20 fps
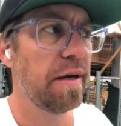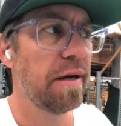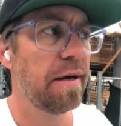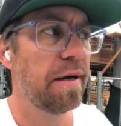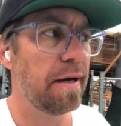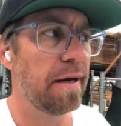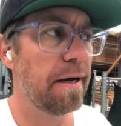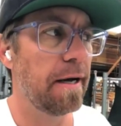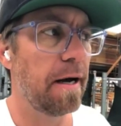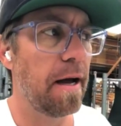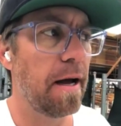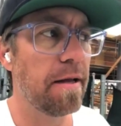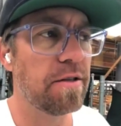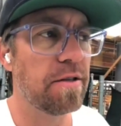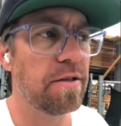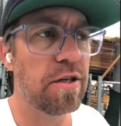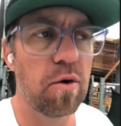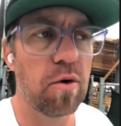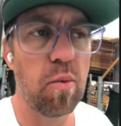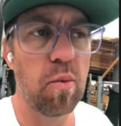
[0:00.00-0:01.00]
And
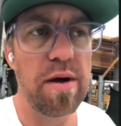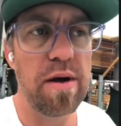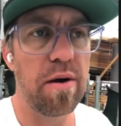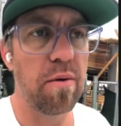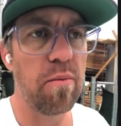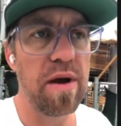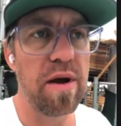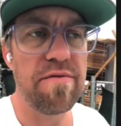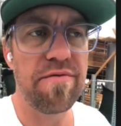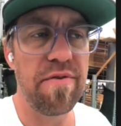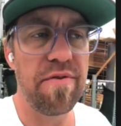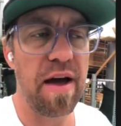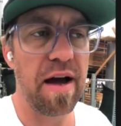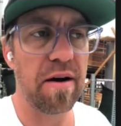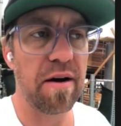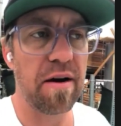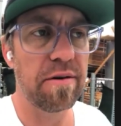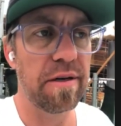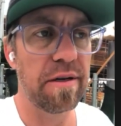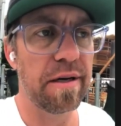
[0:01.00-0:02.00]
so we
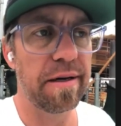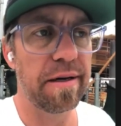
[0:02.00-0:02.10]
found,